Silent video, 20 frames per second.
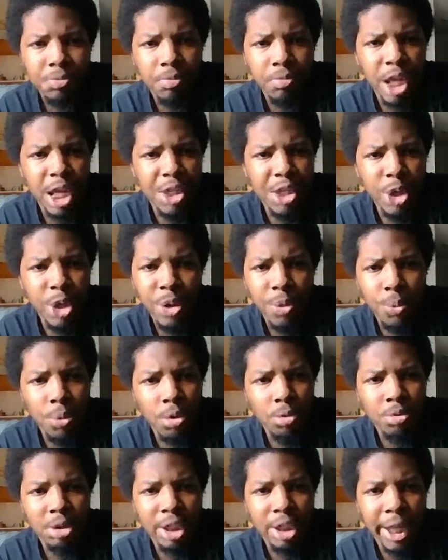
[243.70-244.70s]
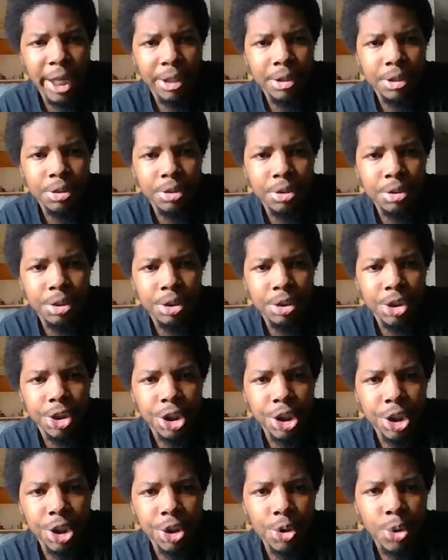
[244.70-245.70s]
And you didn't want that.
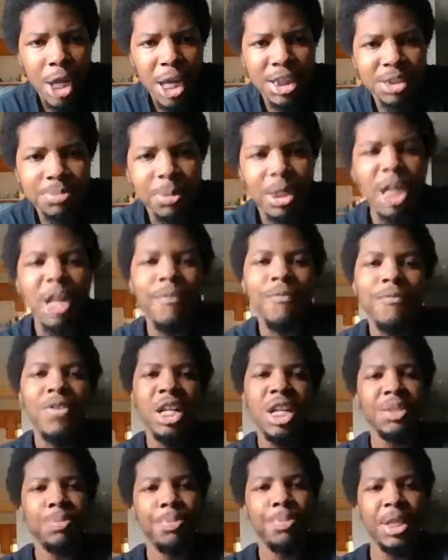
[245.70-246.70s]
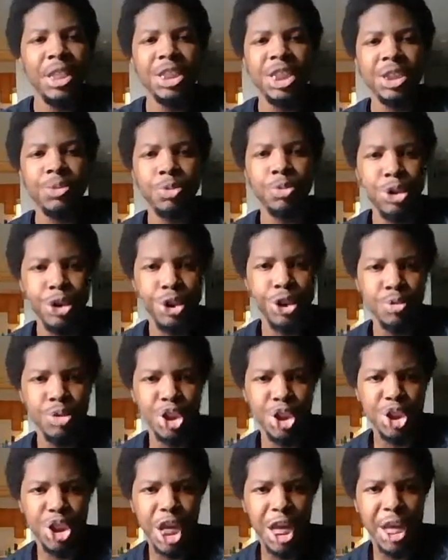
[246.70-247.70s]
You had some unfinished business with Shu
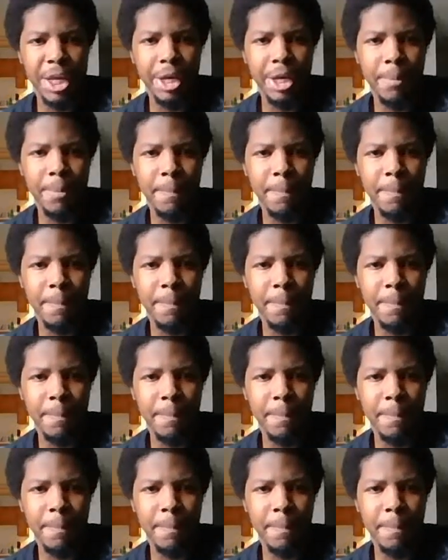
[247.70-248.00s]
Shane.